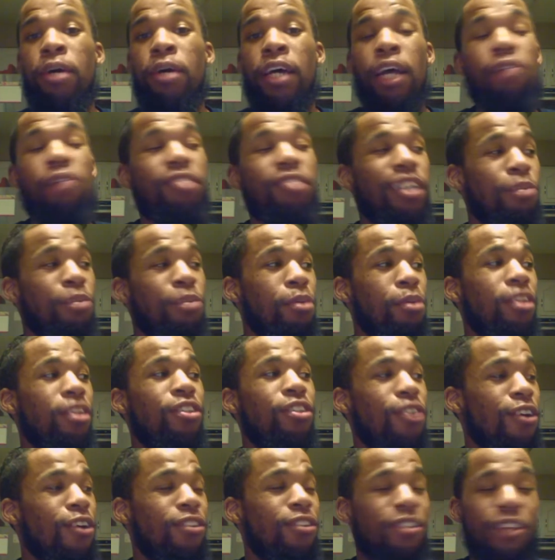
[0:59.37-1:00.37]
Every time I
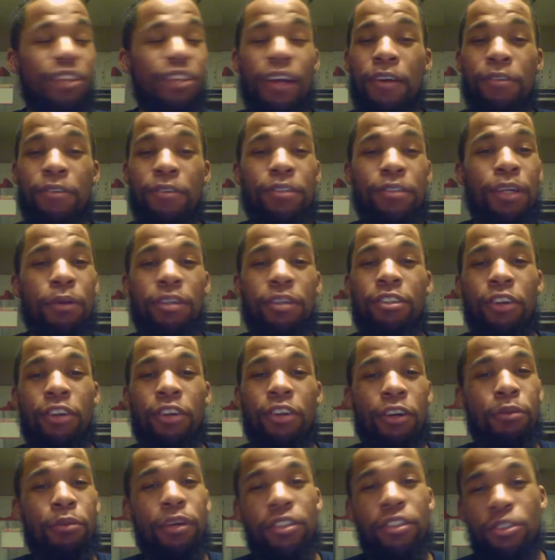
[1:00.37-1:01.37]
talk
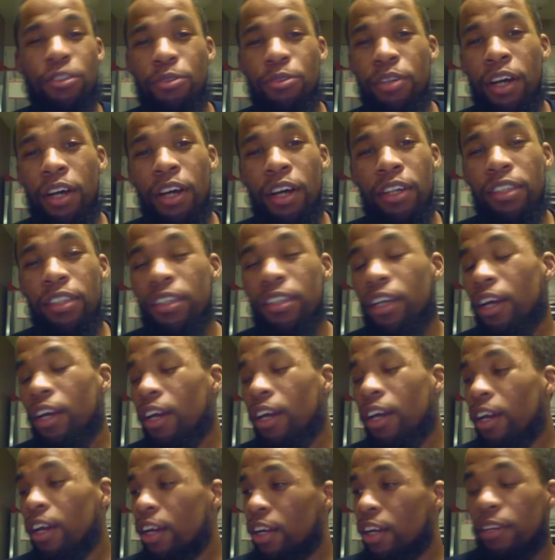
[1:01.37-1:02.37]
about you guys,
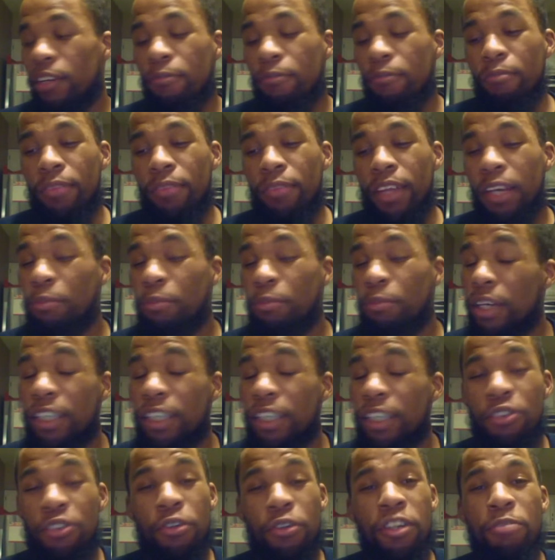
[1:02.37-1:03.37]
it
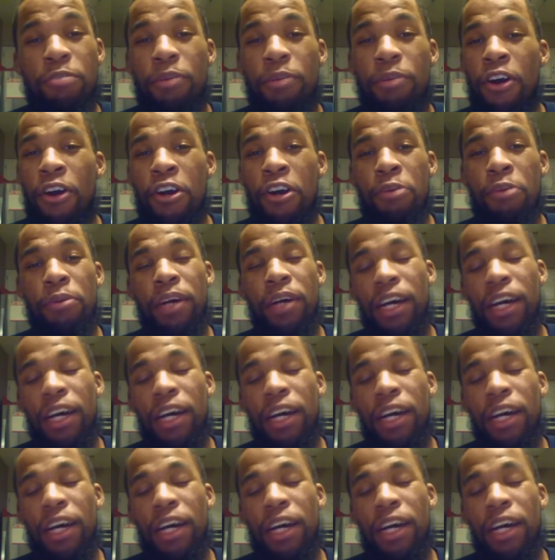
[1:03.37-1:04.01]
brings joy to my heart, man.